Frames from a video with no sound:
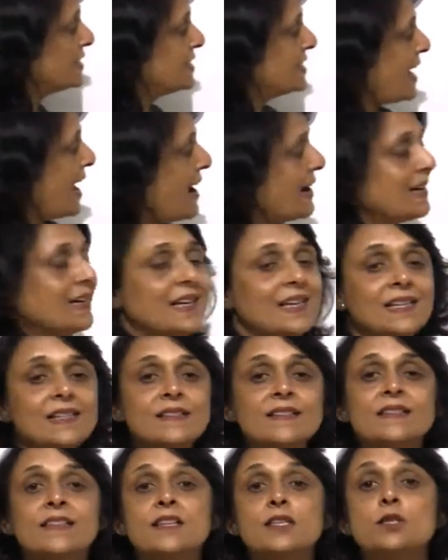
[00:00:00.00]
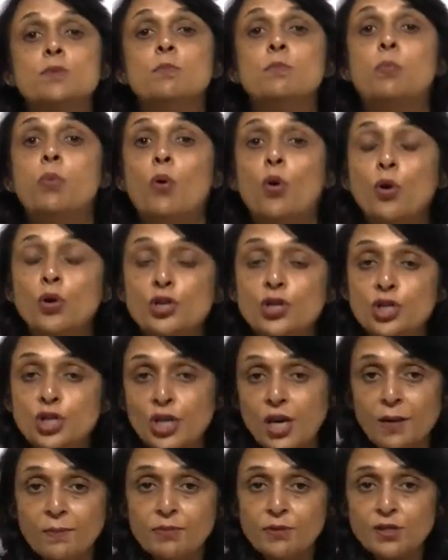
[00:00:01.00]
exactly is this
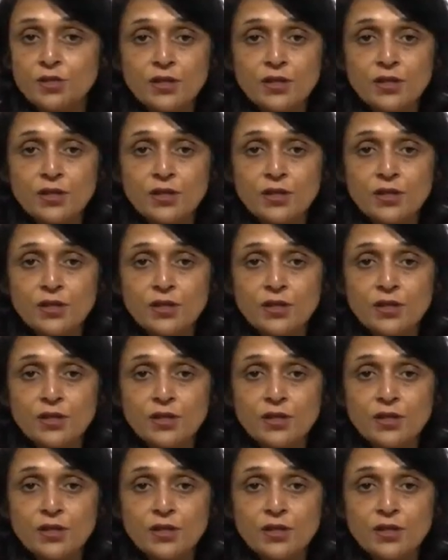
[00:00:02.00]
boat-shaped